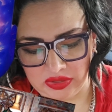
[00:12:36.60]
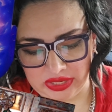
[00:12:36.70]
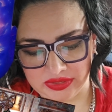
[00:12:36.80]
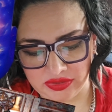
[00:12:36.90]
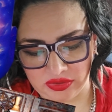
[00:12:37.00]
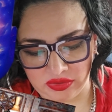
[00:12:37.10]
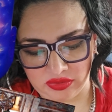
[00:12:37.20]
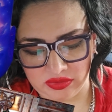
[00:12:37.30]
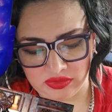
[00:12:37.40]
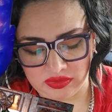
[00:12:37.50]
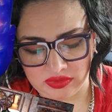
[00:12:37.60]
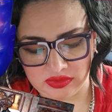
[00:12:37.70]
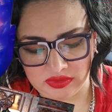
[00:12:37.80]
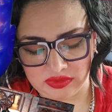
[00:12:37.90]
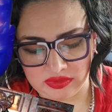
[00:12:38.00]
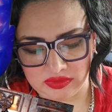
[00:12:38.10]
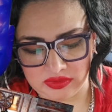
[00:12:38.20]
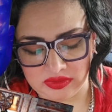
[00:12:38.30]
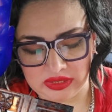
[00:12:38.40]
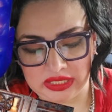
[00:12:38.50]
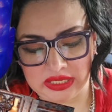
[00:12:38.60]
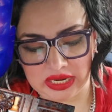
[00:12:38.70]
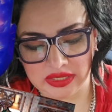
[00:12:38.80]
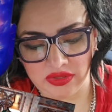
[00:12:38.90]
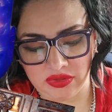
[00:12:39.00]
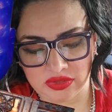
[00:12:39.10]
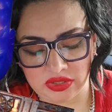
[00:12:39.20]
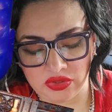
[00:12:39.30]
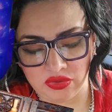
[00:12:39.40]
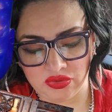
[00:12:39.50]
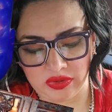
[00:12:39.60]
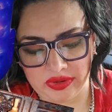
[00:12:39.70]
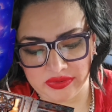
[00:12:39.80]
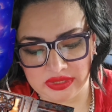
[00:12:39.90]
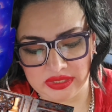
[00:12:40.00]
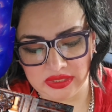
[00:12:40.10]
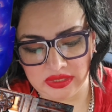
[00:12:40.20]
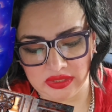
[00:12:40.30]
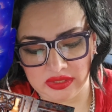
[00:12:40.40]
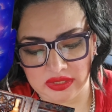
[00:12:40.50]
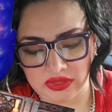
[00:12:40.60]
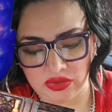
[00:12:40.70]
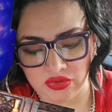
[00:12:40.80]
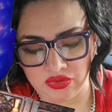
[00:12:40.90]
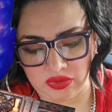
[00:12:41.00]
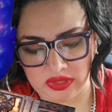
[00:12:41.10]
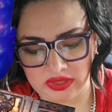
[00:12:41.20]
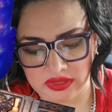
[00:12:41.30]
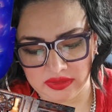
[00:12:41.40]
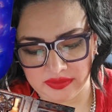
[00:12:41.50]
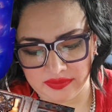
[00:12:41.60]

Okay, so he kind of looked a little drowsy, like a little drunk.